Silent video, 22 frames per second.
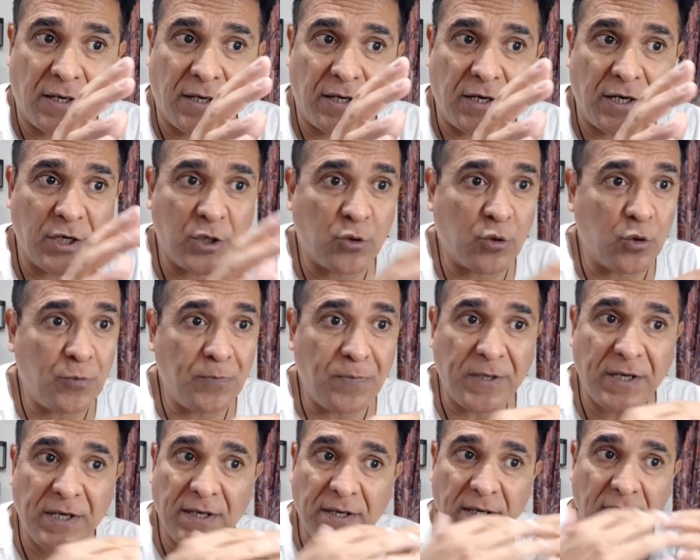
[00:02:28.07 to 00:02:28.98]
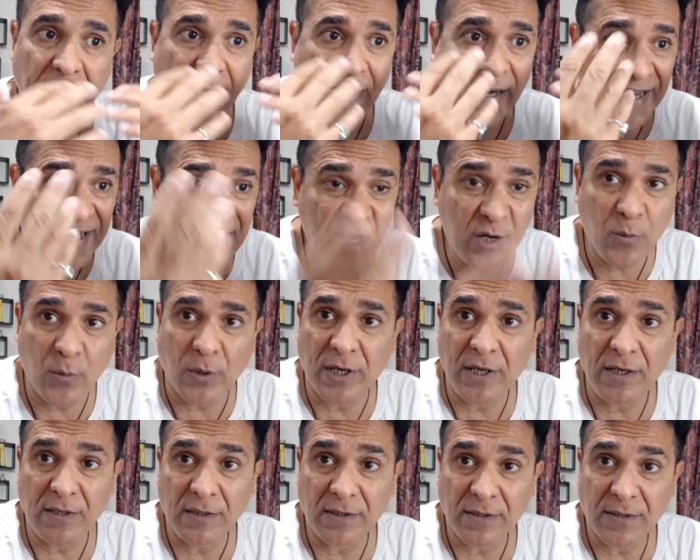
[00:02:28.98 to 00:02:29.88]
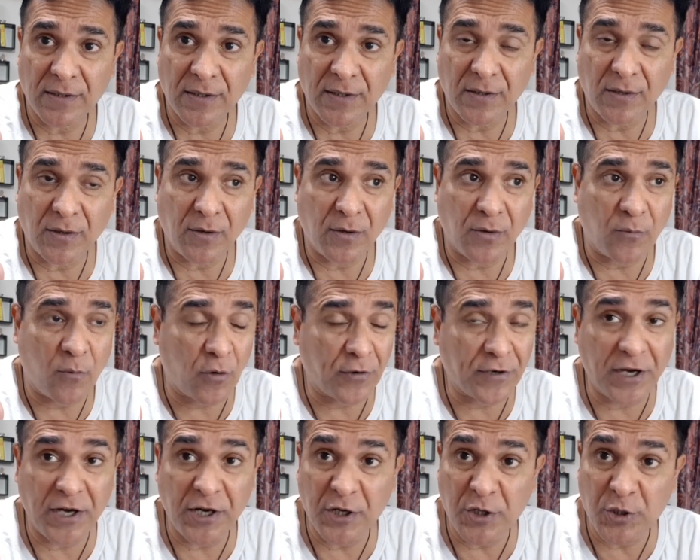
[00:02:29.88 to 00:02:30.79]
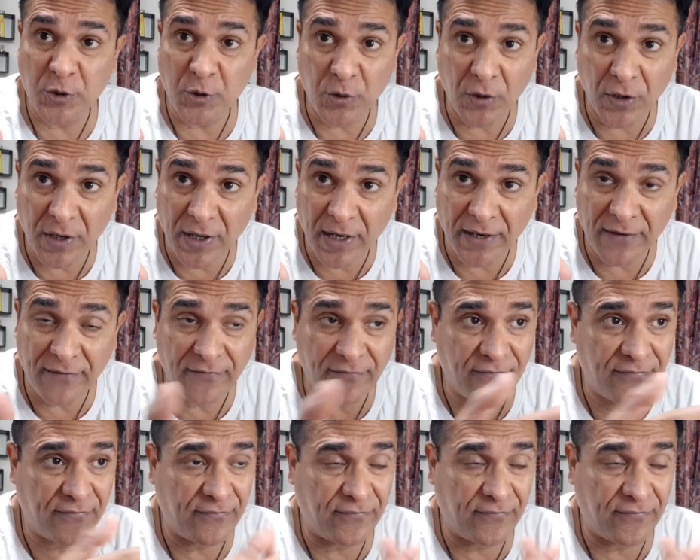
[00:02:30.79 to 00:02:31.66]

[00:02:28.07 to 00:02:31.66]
It could be anyone walking into your life,